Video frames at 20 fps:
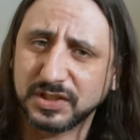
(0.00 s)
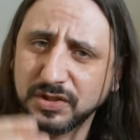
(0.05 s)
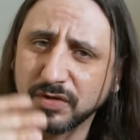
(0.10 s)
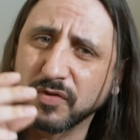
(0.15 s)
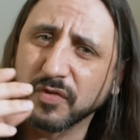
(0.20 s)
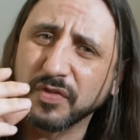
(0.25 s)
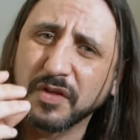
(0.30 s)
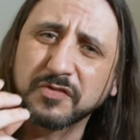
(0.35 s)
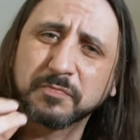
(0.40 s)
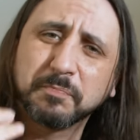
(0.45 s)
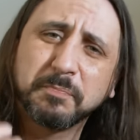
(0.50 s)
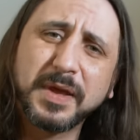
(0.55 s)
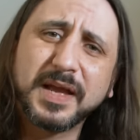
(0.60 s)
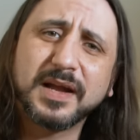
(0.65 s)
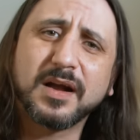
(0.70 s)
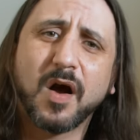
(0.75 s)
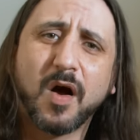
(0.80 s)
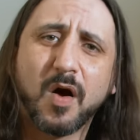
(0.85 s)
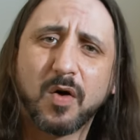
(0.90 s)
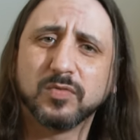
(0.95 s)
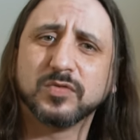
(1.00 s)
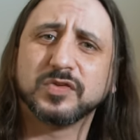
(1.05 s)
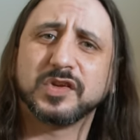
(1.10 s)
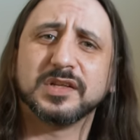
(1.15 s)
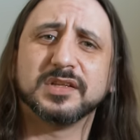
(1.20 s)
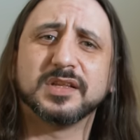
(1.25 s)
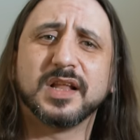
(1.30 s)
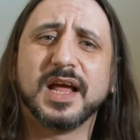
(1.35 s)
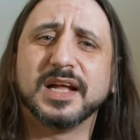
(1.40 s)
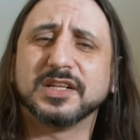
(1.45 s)
You've got those big holes
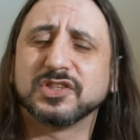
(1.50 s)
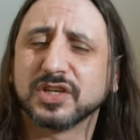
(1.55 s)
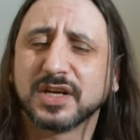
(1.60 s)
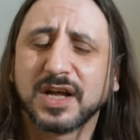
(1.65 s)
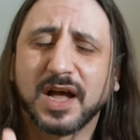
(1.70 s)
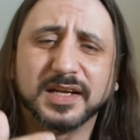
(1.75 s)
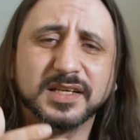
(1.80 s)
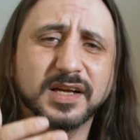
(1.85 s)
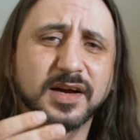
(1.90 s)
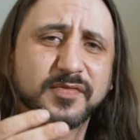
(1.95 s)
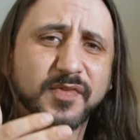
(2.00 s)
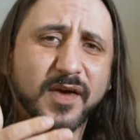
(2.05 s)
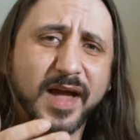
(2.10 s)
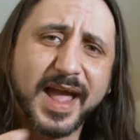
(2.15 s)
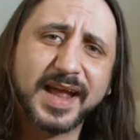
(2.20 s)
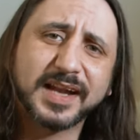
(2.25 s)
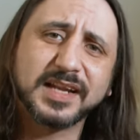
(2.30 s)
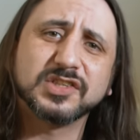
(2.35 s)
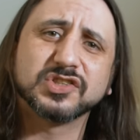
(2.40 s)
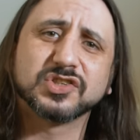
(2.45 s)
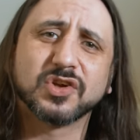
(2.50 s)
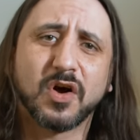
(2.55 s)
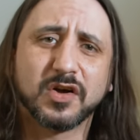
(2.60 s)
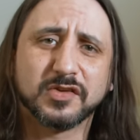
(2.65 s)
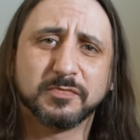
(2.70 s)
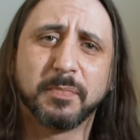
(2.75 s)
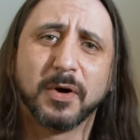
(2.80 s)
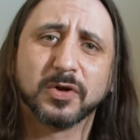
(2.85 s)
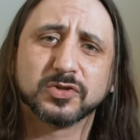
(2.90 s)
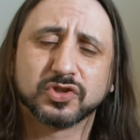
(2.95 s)
in there to cater for any
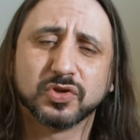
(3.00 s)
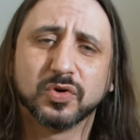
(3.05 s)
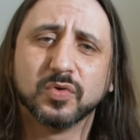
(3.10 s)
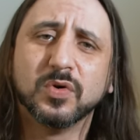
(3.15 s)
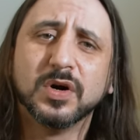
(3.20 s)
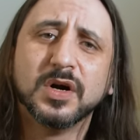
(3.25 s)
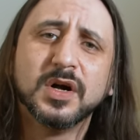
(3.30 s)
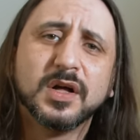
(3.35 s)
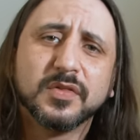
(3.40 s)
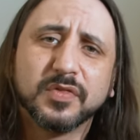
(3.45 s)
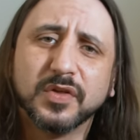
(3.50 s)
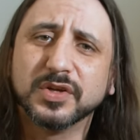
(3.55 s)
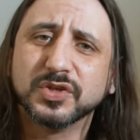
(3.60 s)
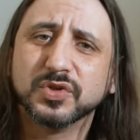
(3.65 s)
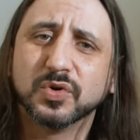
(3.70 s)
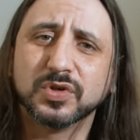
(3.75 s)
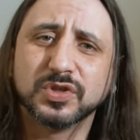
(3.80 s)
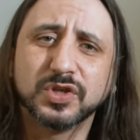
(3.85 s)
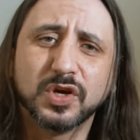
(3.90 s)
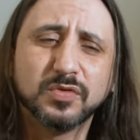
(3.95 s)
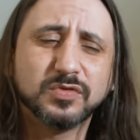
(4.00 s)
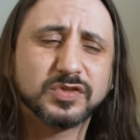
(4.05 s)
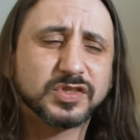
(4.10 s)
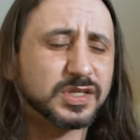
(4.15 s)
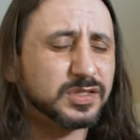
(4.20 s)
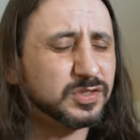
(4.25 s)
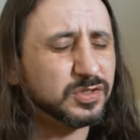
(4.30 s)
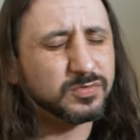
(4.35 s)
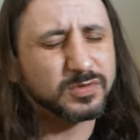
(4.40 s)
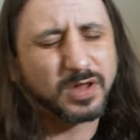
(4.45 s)
size bottle that you're
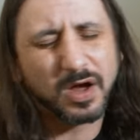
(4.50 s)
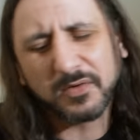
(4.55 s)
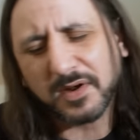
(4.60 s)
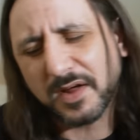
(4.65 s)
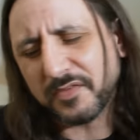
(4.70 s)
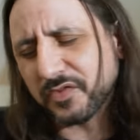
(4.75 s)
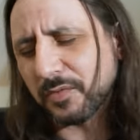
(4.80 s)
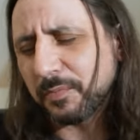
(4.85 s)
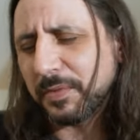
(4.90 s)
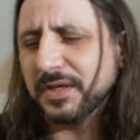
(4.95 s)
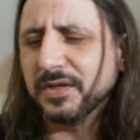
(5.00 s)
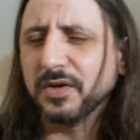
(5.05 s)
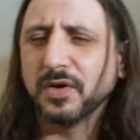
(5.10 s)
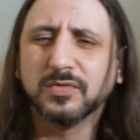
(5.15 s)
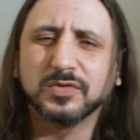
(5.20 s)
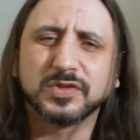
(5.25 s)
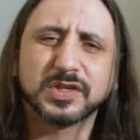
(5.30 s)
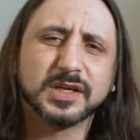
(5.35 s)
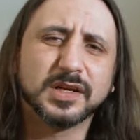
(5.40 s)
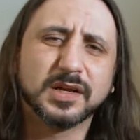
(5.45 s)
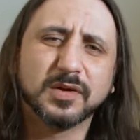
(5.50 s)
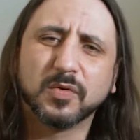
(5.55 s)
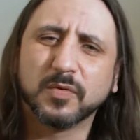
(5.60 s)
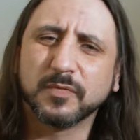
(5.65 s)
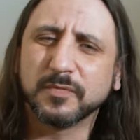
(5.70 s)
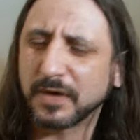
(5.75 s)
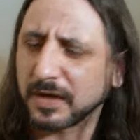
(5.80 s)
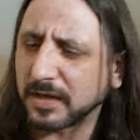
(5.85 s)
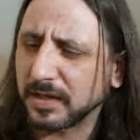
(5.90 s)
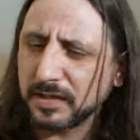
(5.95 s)
using. You don't have to be using little
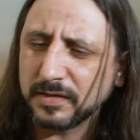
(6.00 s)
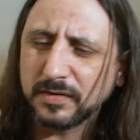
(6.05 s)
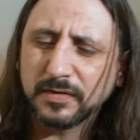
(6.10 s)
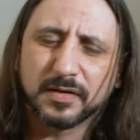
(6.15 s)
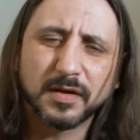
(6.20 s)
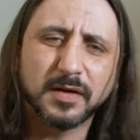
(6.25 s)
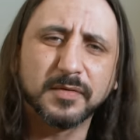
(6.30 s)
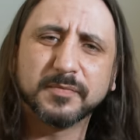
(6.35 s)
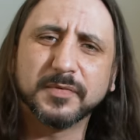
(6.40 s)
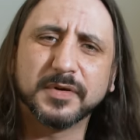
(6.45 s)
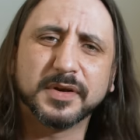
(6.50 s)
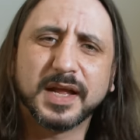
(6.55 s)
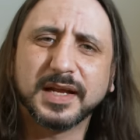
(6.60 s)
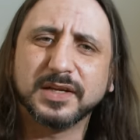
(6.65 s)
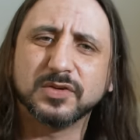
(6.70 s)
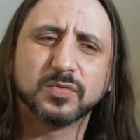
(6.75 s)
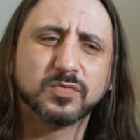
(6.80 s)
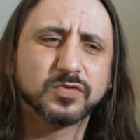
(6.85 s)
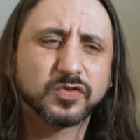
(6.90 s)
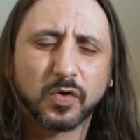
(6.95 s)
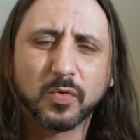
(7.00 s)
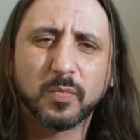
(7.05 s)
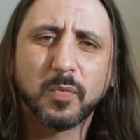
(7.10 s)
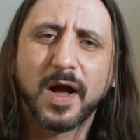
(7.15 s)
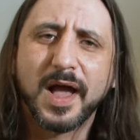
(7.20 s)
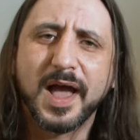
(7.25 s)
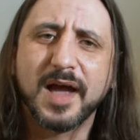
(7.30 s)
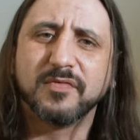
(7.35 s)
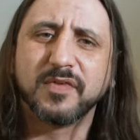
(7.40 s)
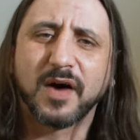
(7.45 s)
fucking needles or
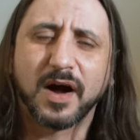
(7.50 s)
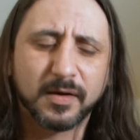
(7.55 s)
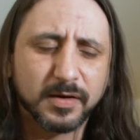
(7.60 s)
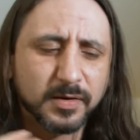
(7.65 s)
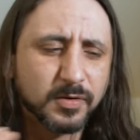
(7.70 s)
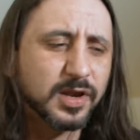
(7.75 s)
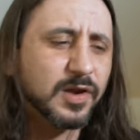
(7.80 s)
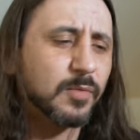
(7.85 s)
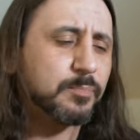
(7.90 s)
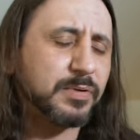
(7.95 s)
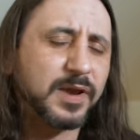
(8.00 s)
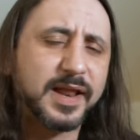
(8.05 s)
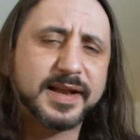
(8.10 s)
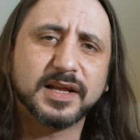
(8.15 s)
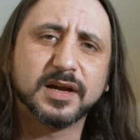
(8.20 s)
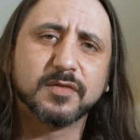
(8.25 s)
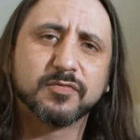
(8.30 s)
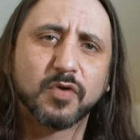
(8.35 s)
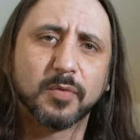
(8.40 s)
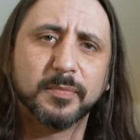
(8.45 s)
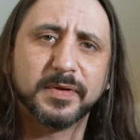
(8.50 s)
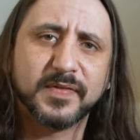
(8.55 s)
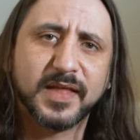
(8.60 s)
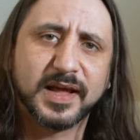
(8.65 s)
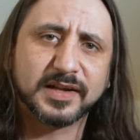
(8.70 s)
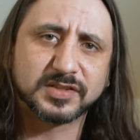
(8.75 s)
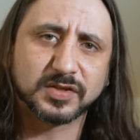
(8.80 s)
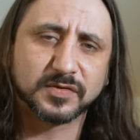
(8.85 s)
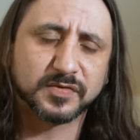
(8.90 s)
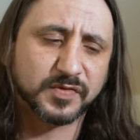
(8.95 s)
whatever. Plenty of room in
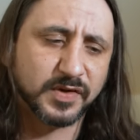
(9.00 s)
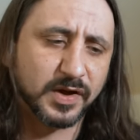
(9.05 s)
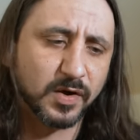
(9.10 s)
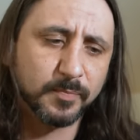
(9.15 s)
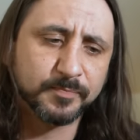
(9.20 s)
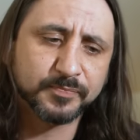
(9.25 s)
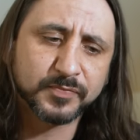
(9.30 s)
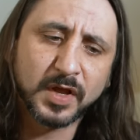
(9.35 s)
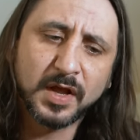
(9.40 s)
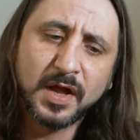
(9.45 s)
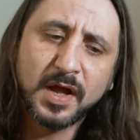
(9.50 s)
there to fill.